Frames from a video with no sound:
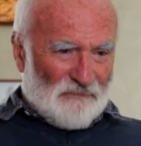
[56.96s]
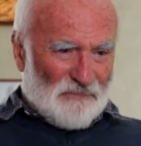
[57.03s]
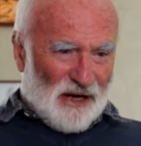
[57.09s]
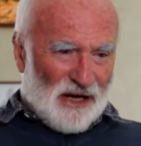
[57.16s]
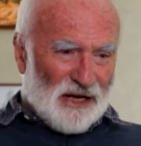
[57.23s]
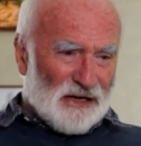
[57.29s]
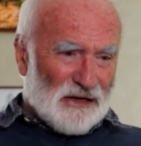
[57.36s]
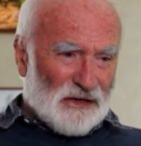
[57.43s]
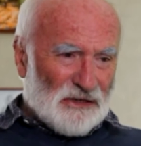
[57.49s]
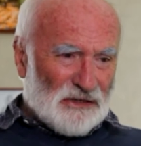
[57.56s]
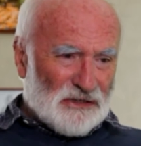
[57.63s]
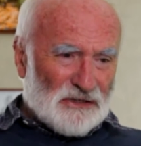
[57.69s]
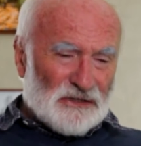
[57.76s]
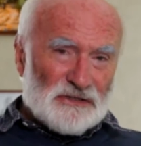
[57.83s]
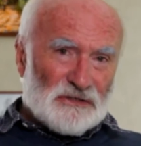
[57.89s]
Being
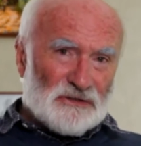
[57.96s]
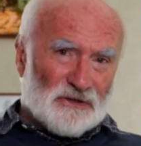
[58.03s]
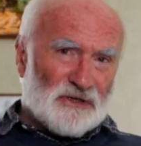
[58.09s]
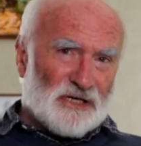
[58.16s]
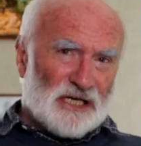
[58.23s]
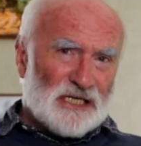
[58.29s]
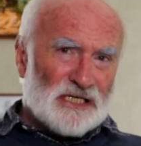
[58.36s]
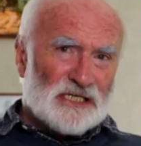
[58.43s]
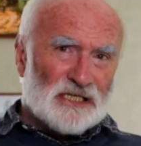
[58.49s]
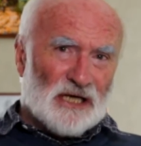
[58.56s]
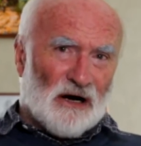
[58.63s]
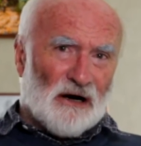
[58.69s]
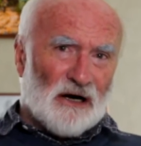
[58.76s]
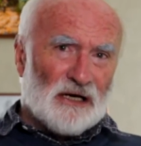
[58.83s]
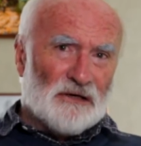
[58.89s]
stuck
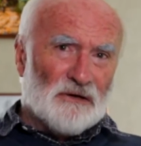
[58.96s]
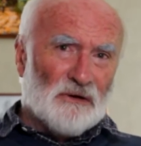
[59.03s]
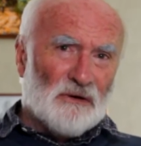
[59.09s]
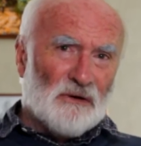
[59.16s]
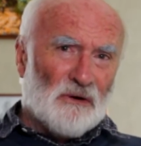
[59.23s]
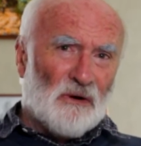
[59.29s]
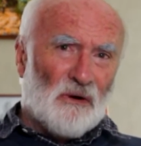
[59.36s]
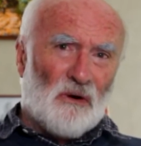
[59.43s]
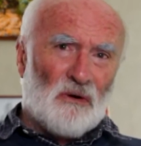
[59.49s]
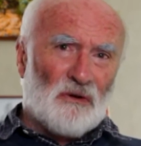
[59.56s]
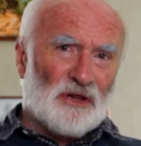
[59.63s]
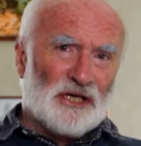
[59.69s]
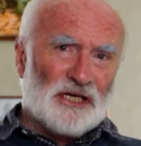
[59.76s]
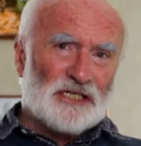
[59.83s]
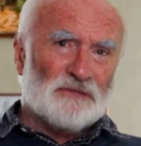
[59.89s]
inside
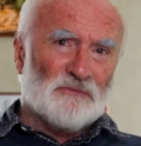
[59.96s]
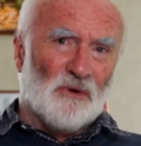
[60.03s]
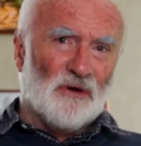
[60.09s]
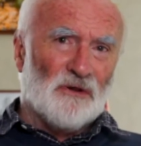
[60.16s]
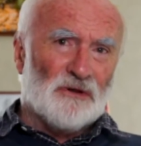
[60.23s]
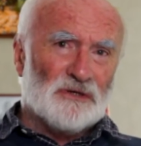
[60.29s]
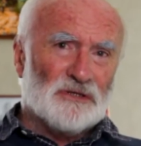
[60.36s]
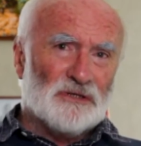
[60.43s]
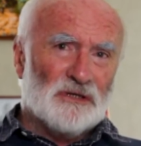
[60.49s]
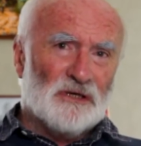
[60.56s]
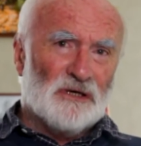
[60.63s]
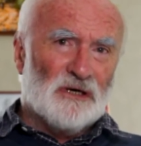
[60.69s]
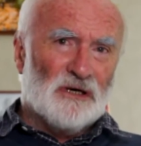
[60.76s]
all these months